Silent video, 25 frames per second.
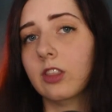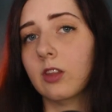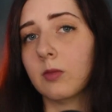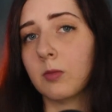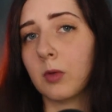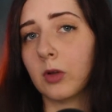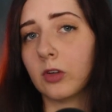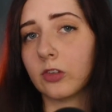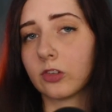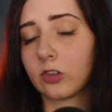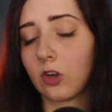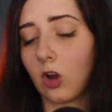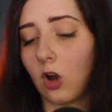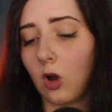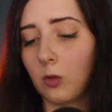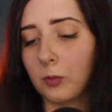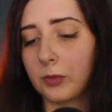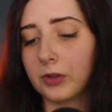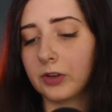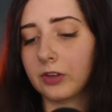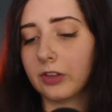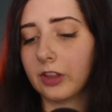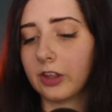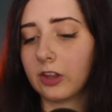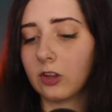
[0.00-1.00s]
the most
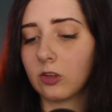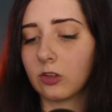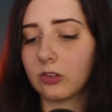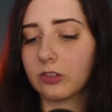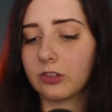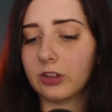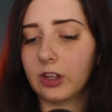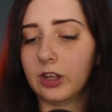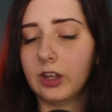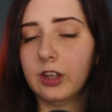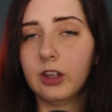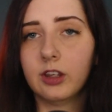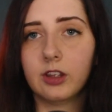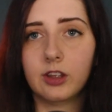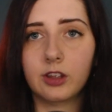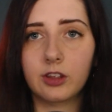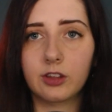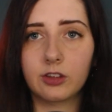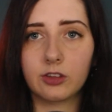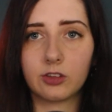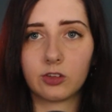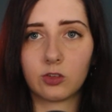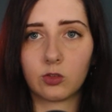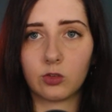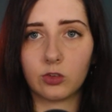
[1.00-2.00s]
common that you'll see
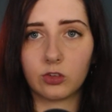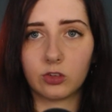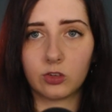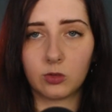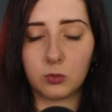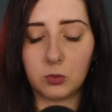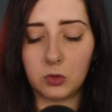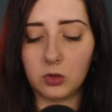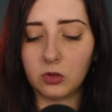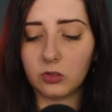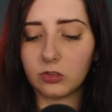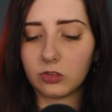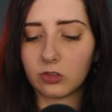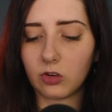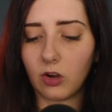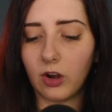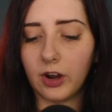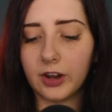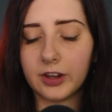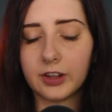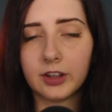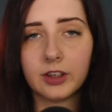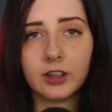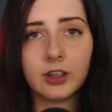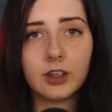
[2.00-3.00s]
is crystal ball
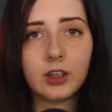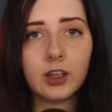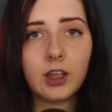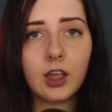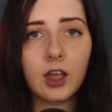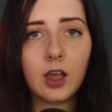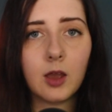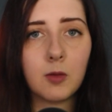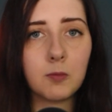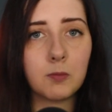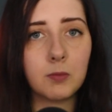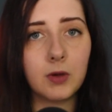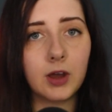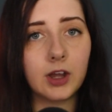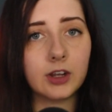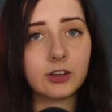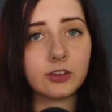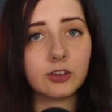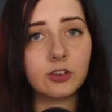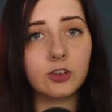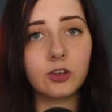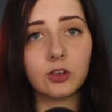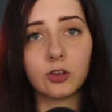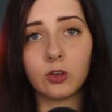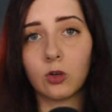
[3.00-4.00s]
scrying,
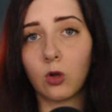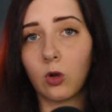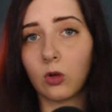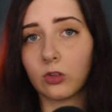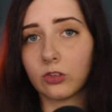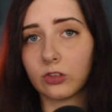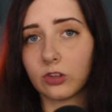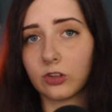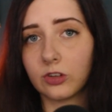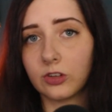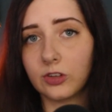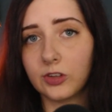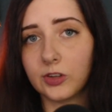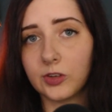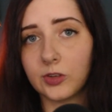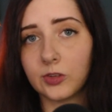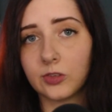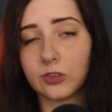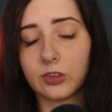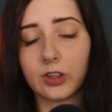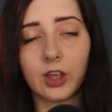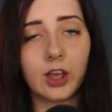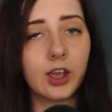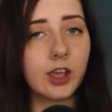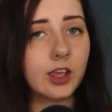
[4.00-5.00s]
but you can also
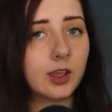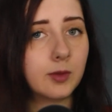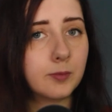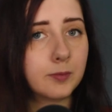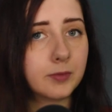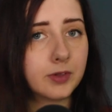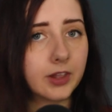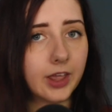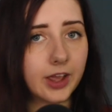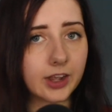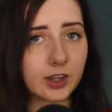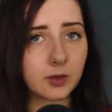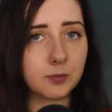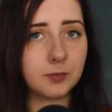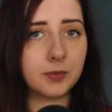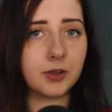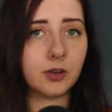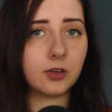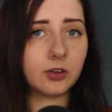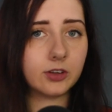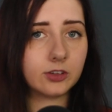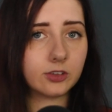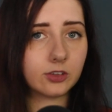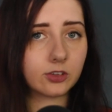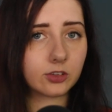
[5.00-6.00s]
use a black
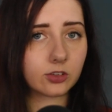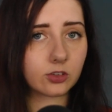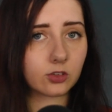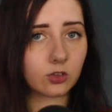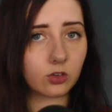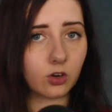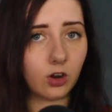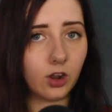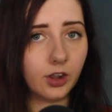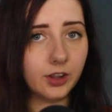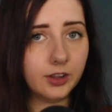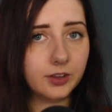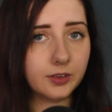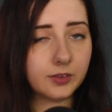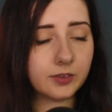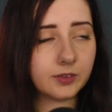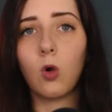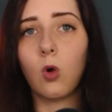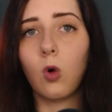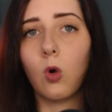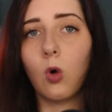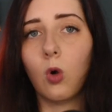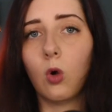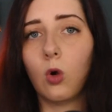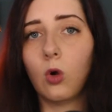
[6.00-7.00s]
mirror to scry,
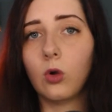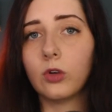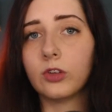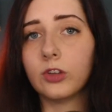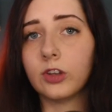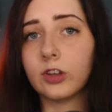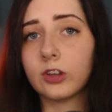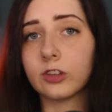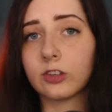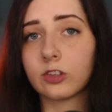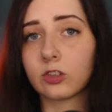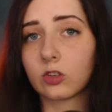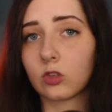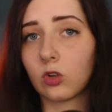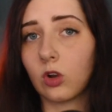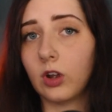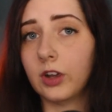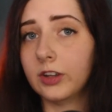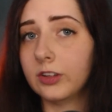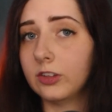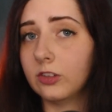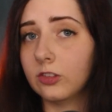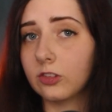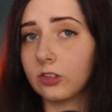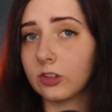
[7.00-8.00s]
or you can
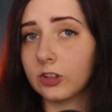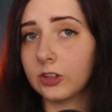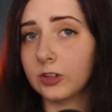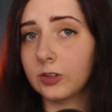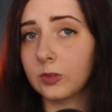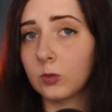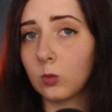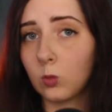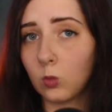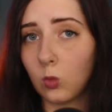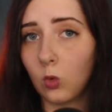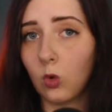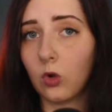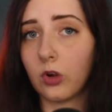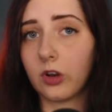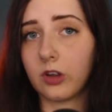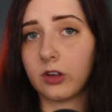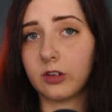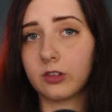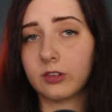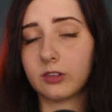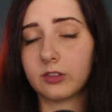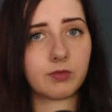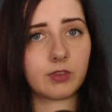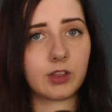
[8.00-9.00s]
scry using water.